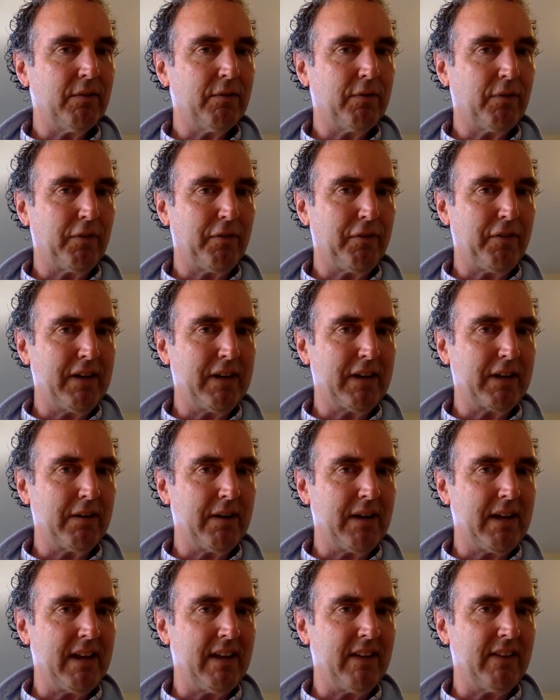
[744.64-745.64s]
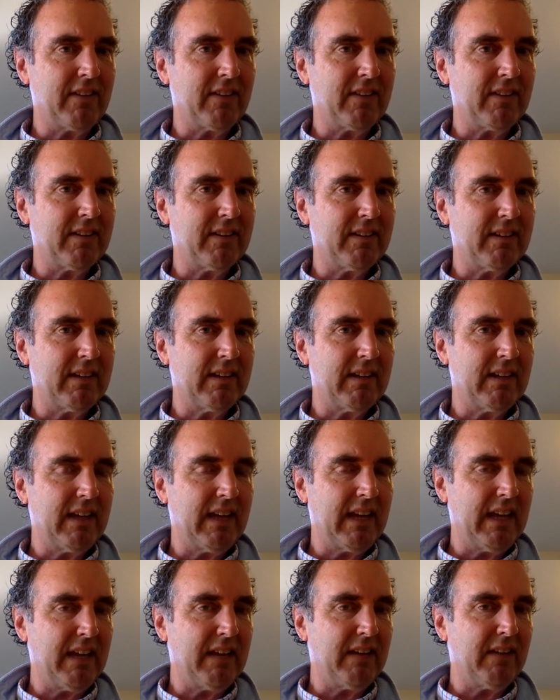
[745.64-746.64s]
for free degrees
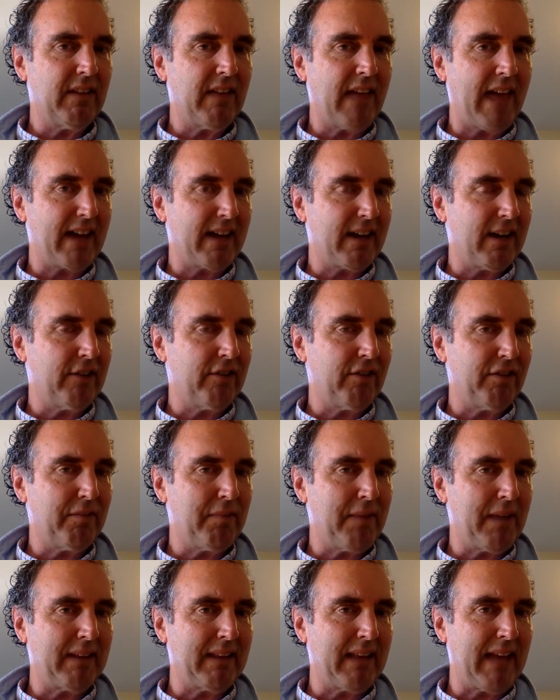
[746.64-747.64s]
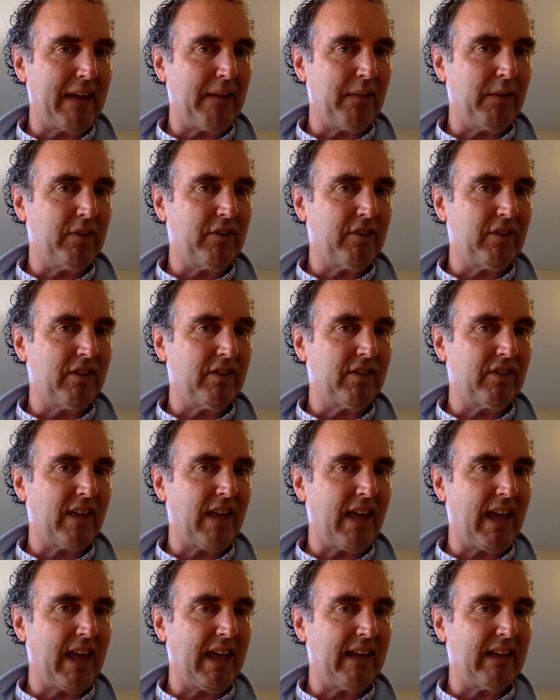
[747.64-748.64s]
in that country's main languages
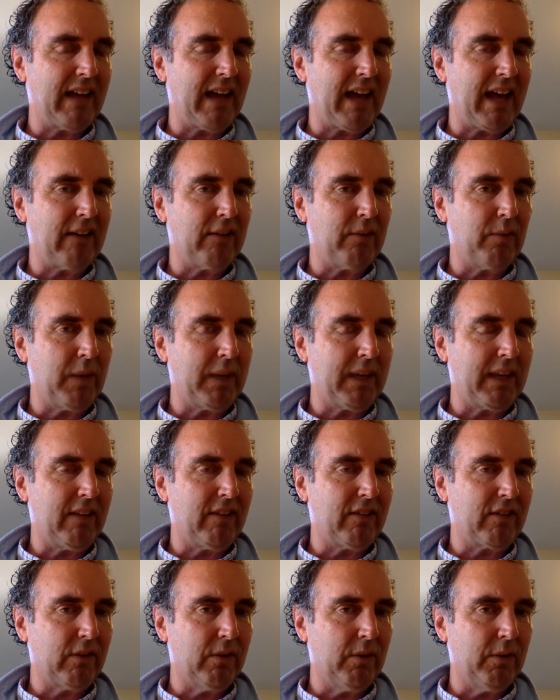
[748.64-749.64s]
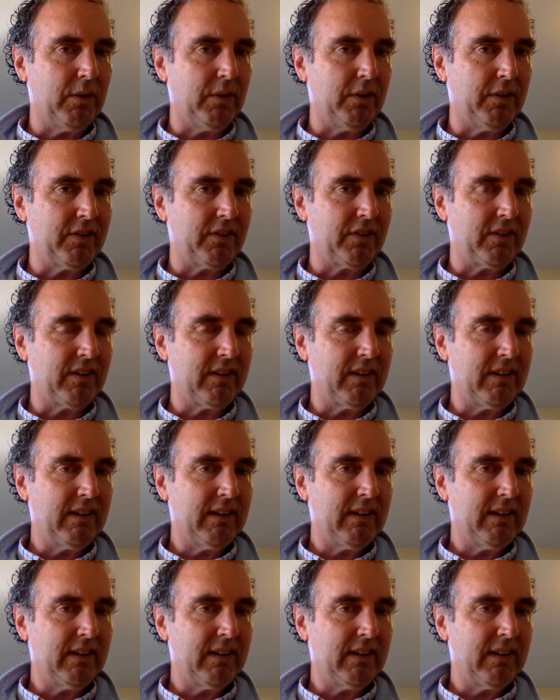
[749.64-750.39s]
and as wiki schools